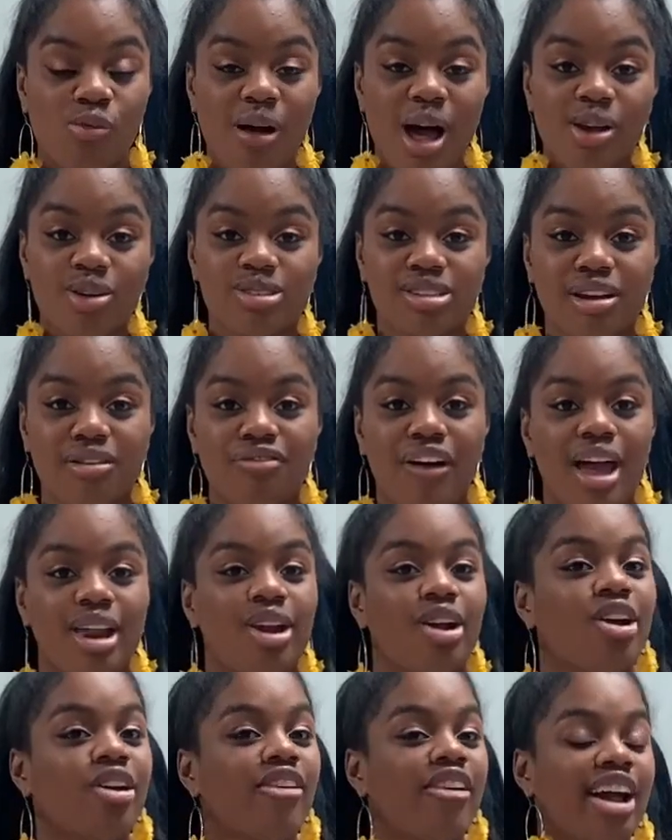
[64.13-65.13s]
role models and
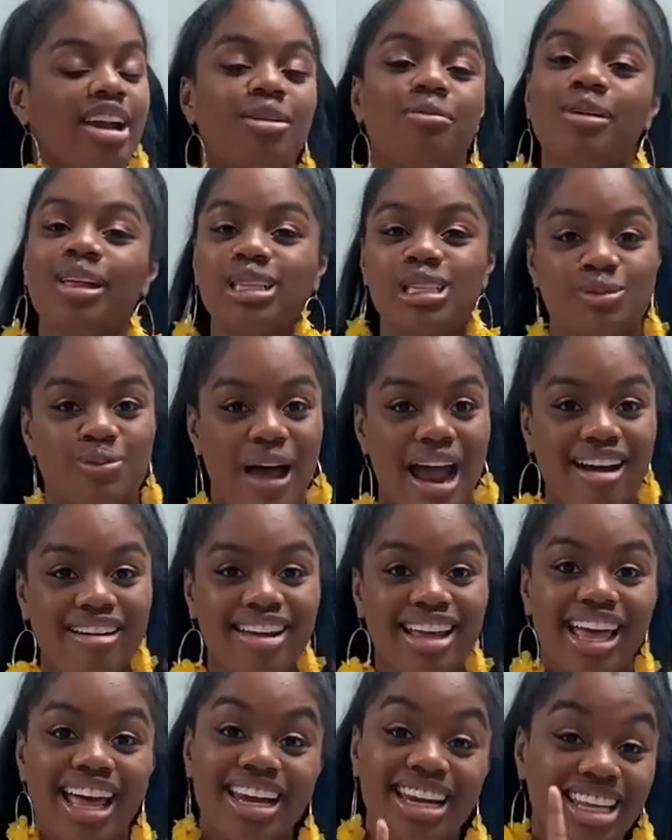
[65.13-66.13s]
find her incredibly
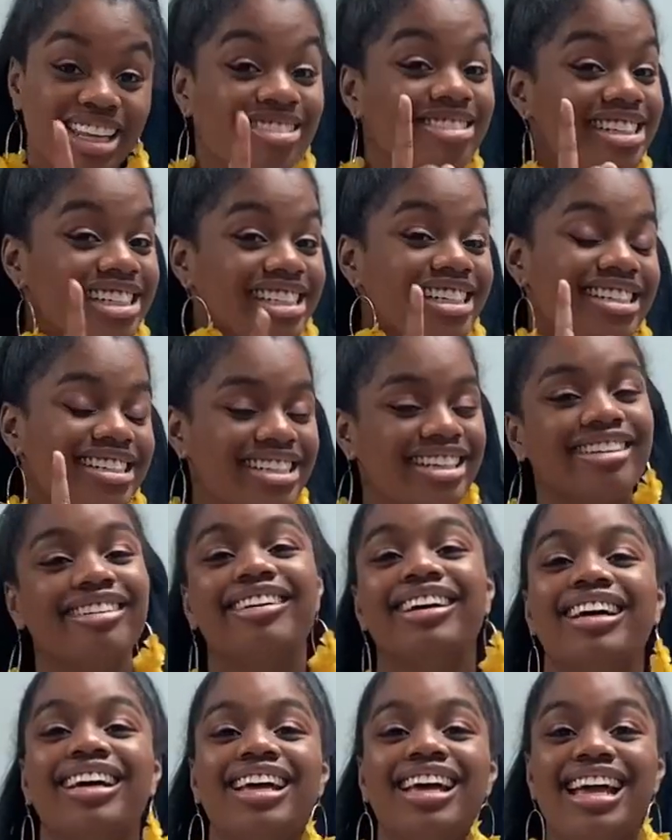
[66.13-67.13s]
inspiring, and you should too.
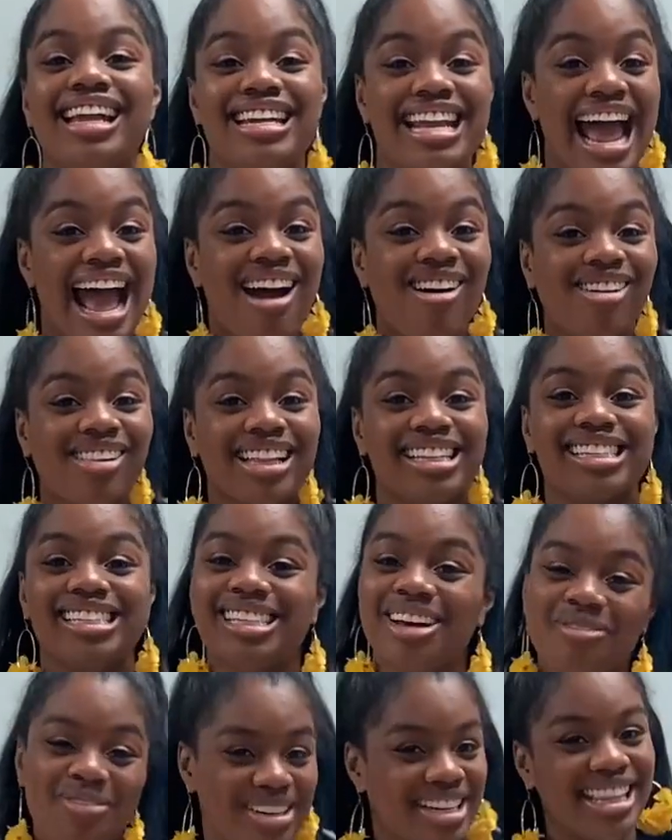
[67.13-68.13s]
Now, let's
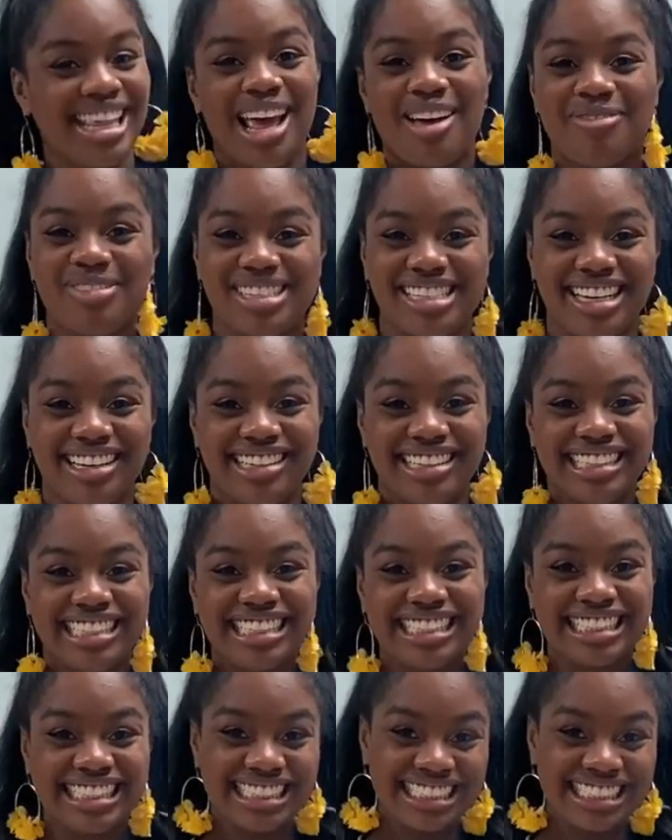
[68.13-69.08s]
jump into the episode.